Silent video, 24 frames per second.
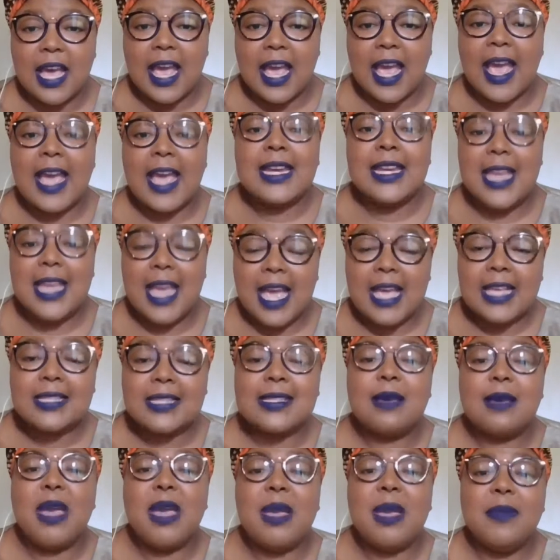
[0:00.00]
And yes,
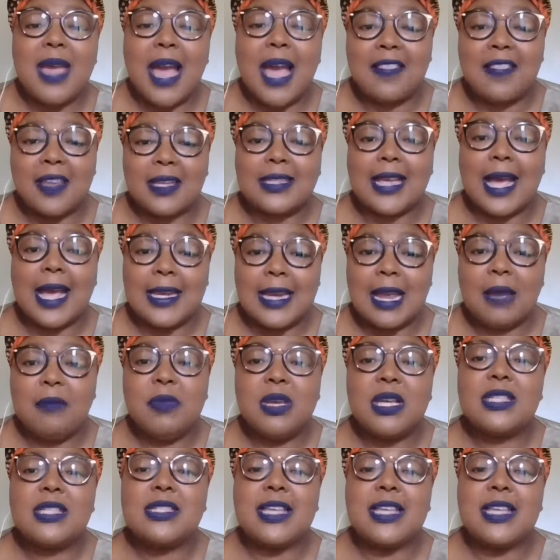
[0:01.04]
there may be other dynamics